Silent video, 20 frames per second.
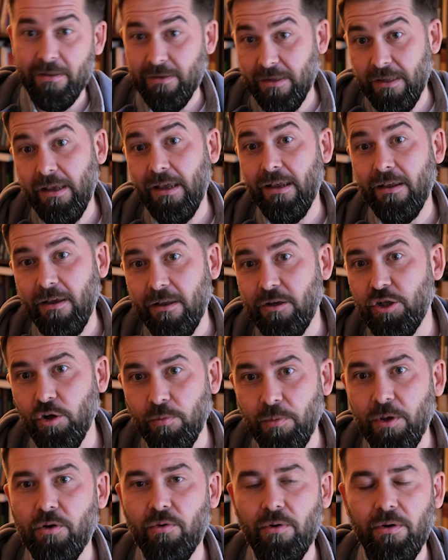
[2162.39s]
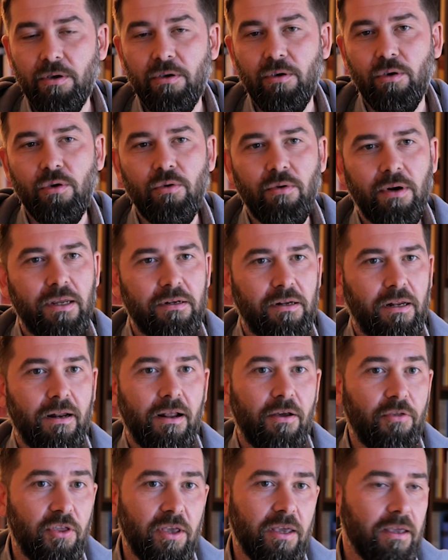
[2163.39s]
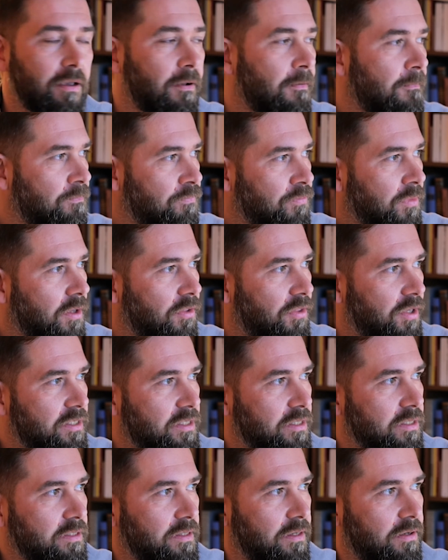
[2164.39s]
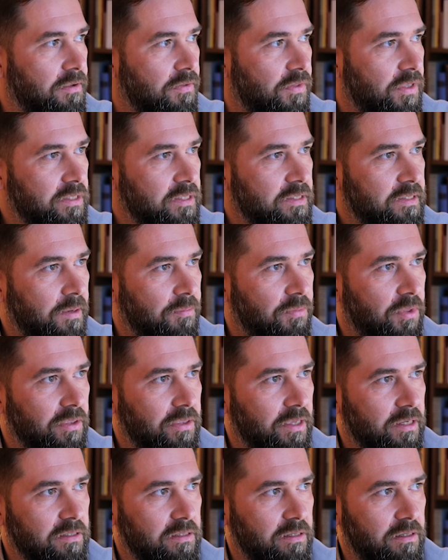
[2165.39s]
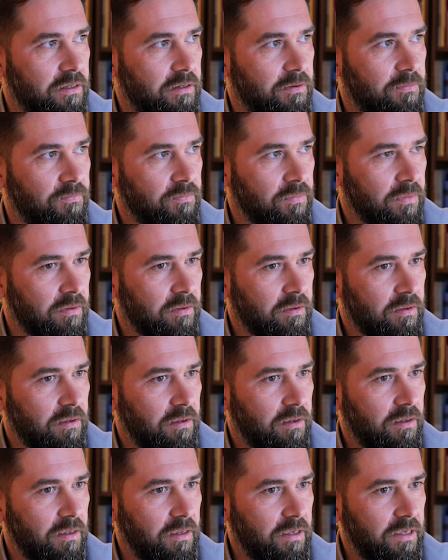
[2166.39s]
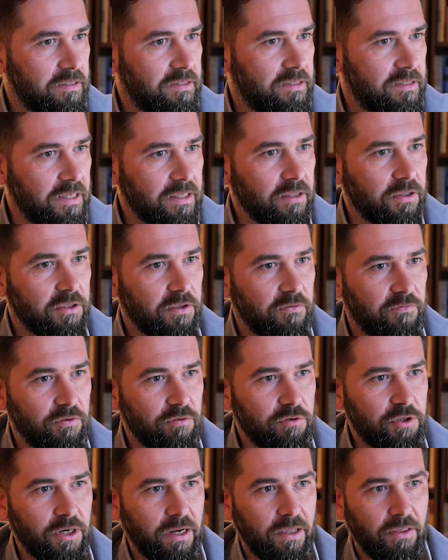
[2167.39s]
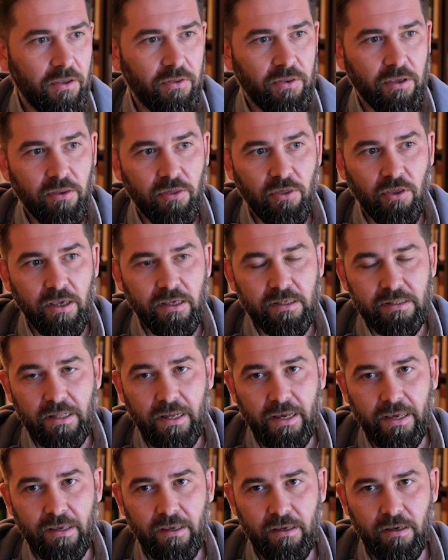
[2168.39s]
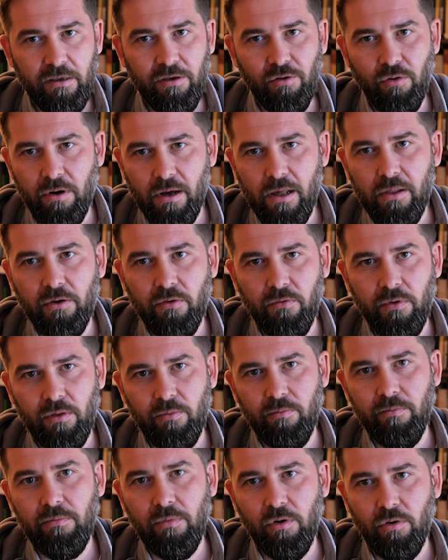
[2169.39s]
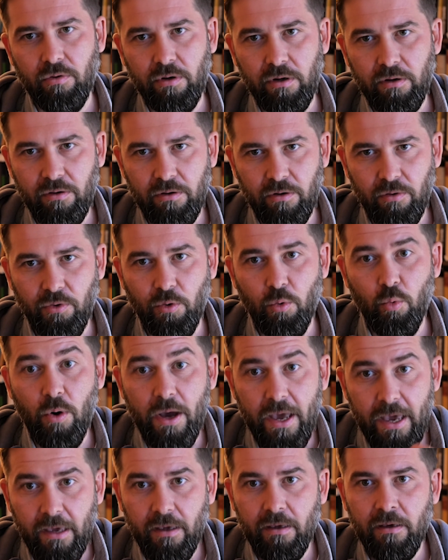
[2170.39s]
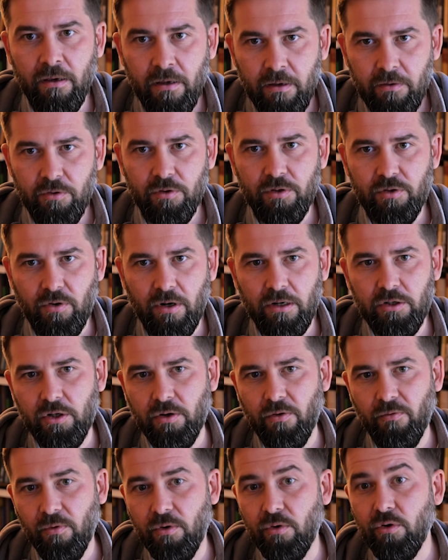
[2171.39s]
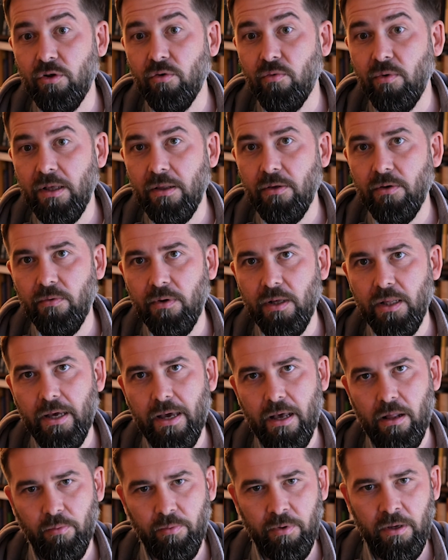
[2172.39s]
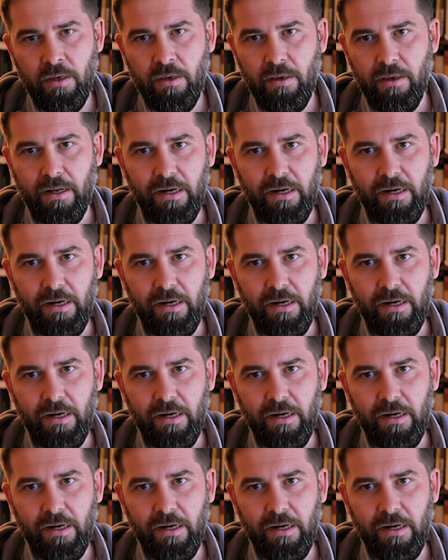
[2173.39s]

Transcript: And it should be curated. And I think this is something that is still in the future. And I think things like your algorithm, or the way to structure, could really help.